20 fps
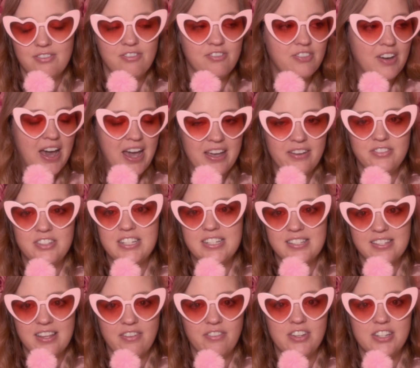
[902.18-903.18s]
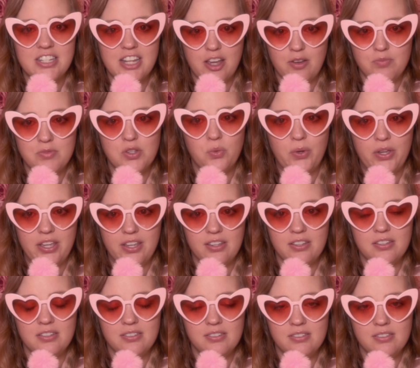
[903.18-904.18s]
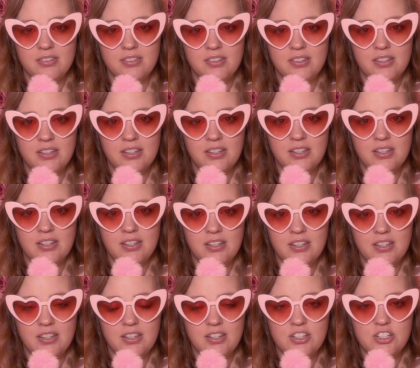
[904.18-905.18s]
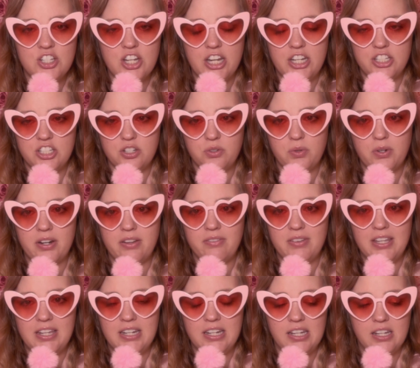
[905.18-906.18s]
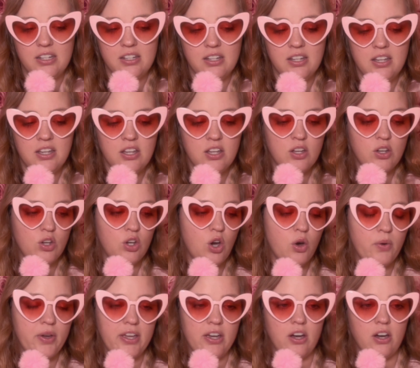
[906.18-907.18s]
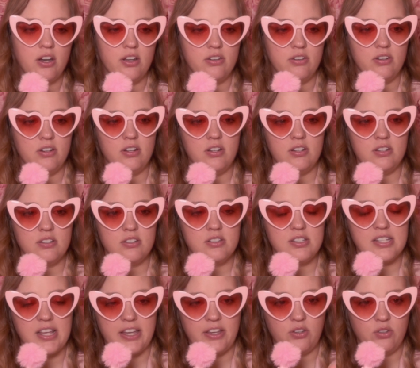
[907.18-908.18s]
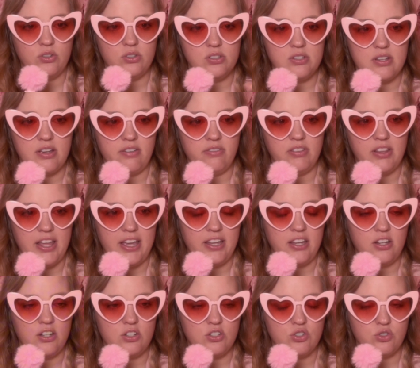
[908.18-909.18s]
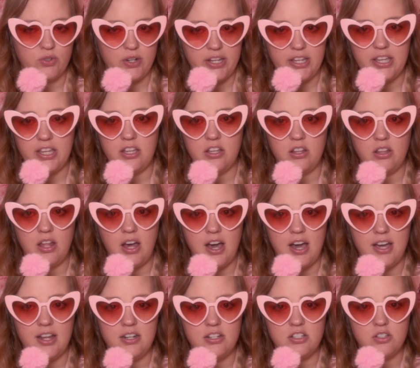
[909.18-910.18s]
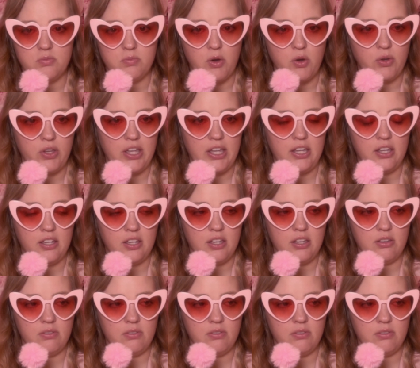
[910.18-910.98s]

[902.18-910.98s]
5 to 7 times a week, changing what I'm eating, going on cycles of like drinking a lot, smoking,